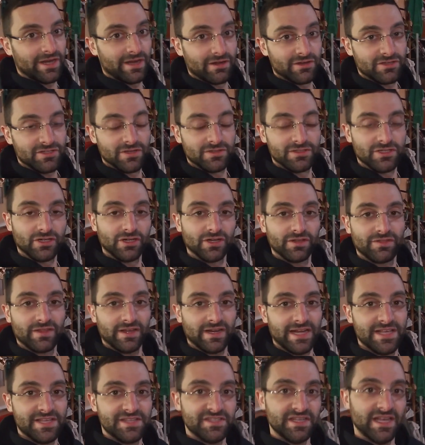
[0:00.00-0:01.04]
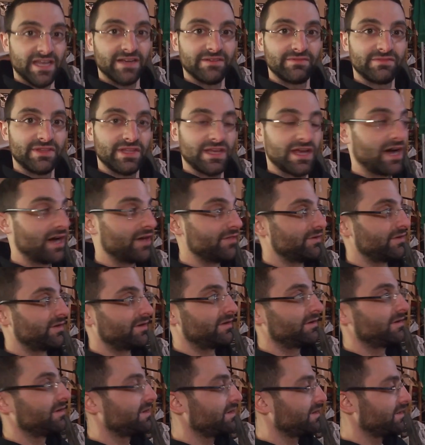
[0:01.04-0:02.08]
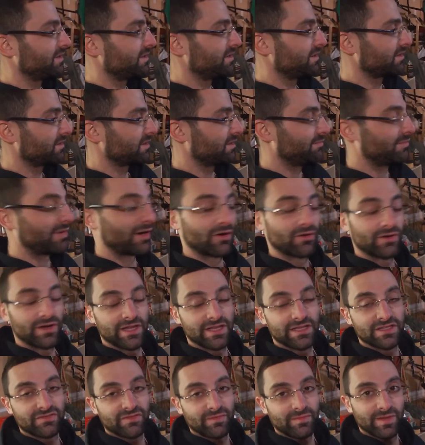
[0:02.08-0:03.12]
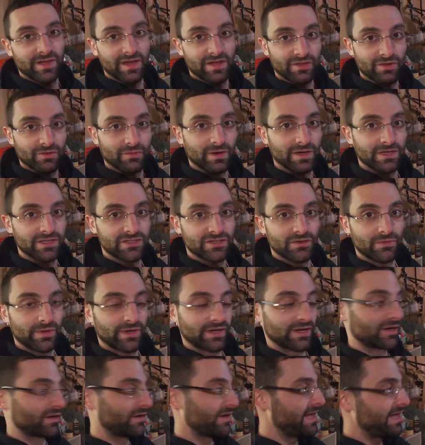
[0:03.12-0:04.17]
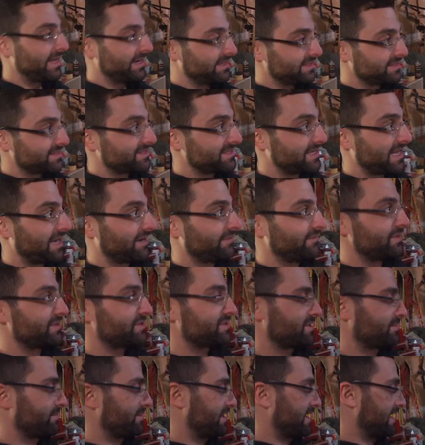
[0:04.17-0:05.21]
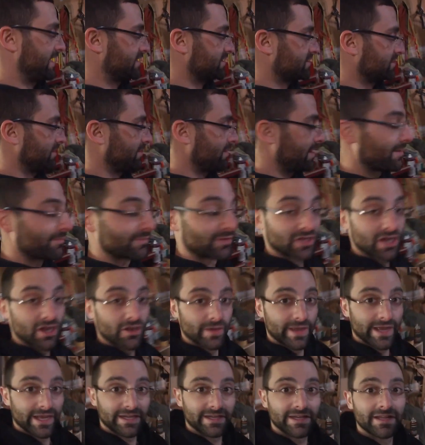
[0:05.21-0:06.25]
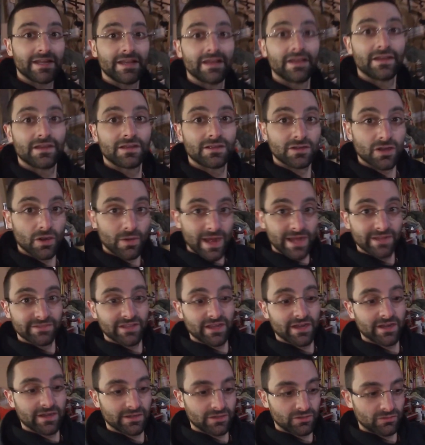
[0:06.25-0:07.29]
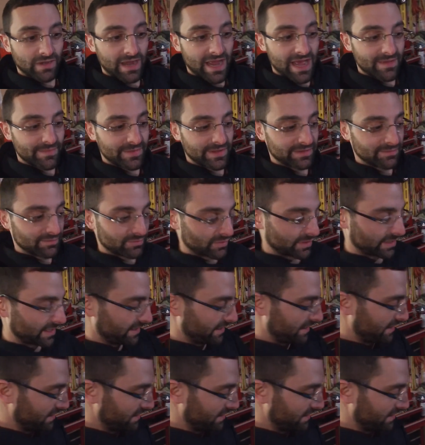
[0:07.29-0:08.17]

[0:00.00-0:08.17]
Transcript: here, so it's a good thing I saved the other components from the other one so we can go ahead and salvage some of that. So I'm gonna go out there, grab it, bring it